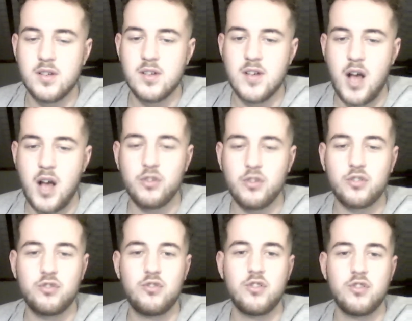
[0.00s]
I was
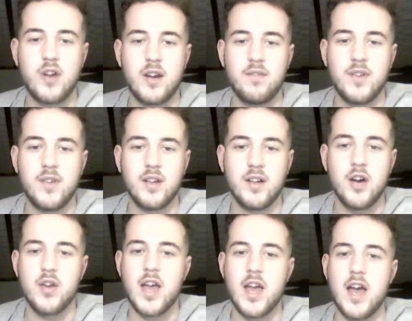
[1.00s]
just trying to think.
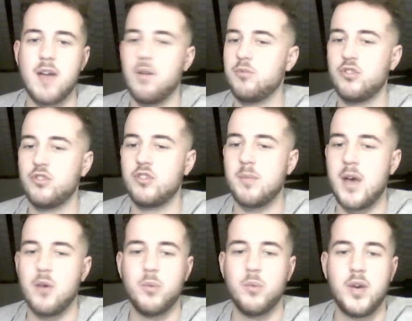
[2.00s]
Oh yeah, I'm just
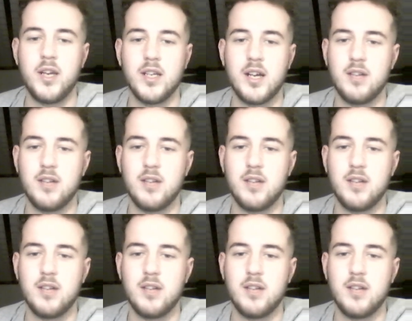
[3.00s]
about winning that.